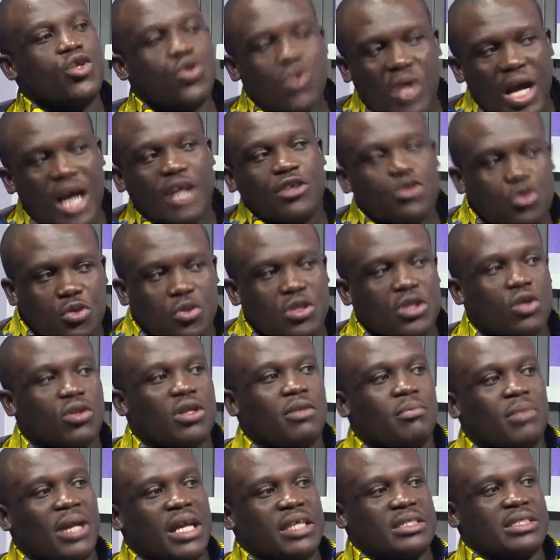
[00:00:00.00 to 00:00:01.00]
you can't do it
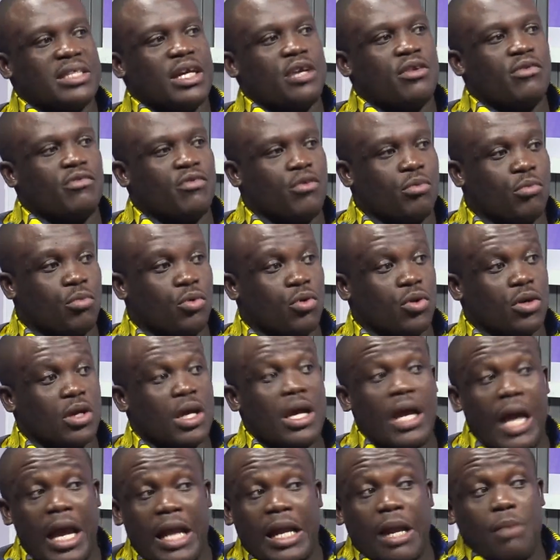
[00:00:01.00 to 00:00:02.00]
on the blind side of your board.
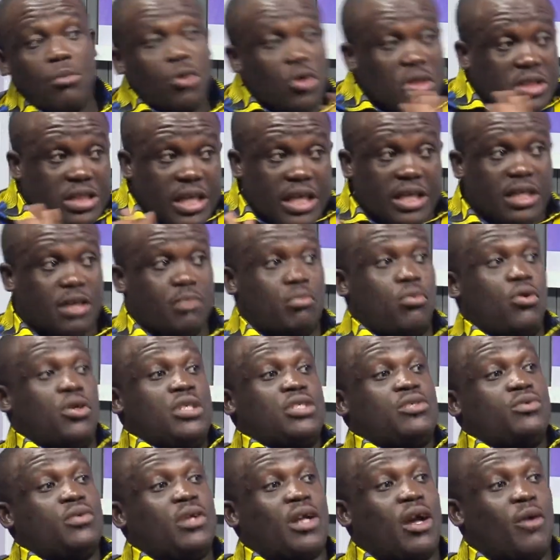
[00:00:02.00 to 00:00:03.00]
And I'm not saying the
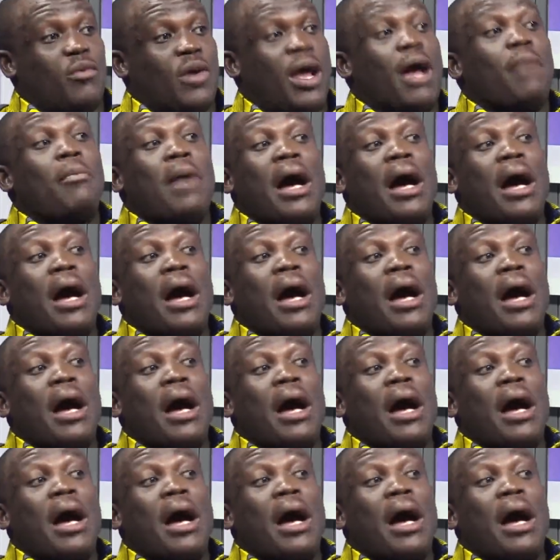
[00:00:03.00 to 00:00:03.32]
board is not aware.